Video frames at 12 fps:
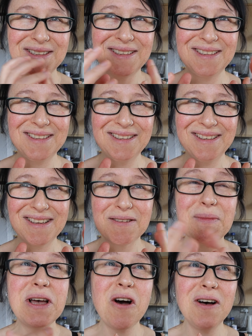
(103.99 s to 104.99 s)

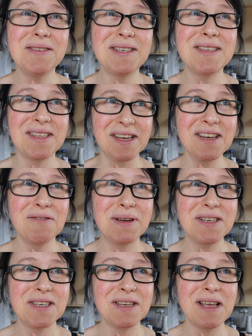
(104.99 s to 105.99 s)
My heart did sink
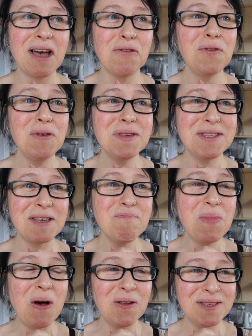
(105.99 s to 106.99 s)
when she at first
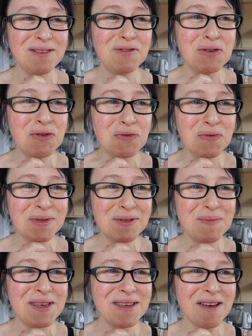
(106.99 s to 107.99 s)
imparted the news to
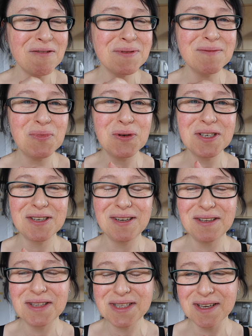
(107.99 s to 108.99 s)
me. I was in Portugal
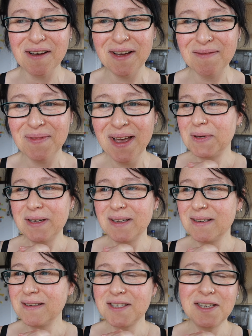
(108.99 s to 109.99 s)
at the time,
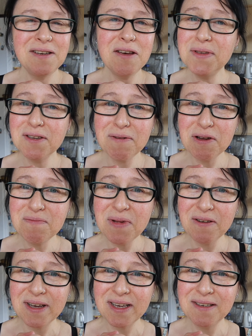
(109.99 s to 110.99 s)
but she knows her own
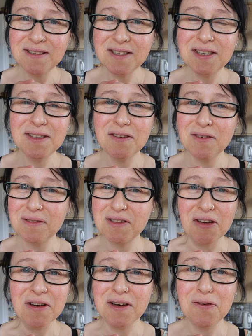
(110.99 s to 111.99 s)
mind. She's not
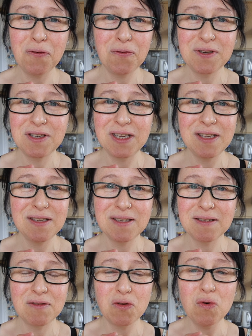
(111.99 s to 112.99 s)
daft.
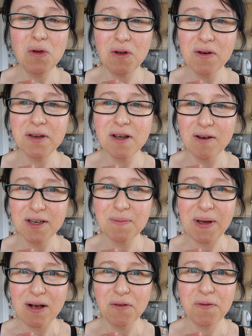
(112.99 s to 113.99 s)
She's thought long and hard
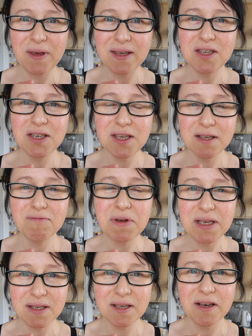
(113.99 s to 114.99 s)
about things. She's
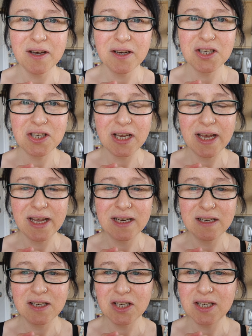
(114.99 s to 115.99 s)
researched,
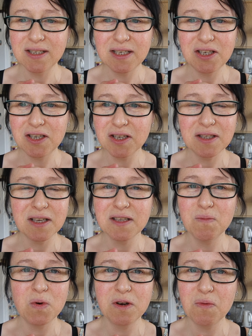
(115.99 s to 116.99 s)
and she said she just
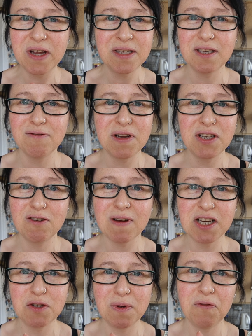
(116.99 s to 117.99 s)
doesn't want to waste her
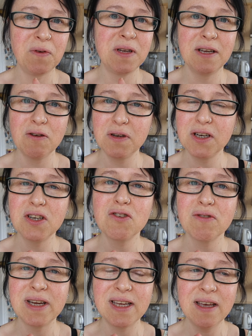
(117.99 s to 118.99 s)
undergraduate funding on a
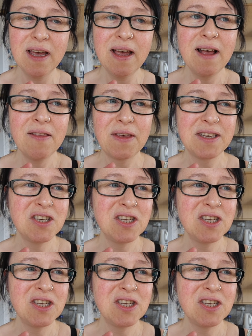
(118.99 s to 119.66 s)
degree that